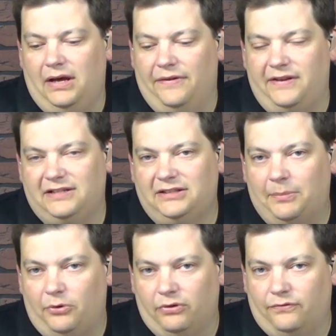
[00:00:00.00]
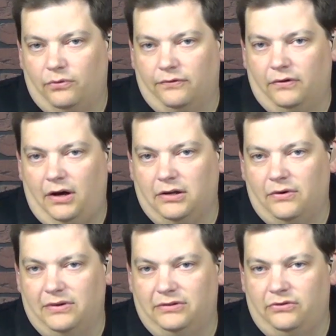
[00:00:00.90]
And the next step going forward for
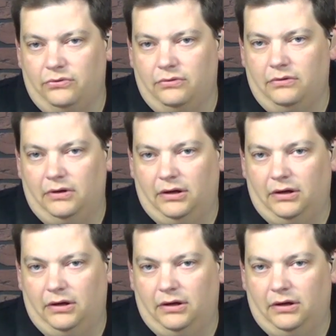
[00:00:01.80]
audio is to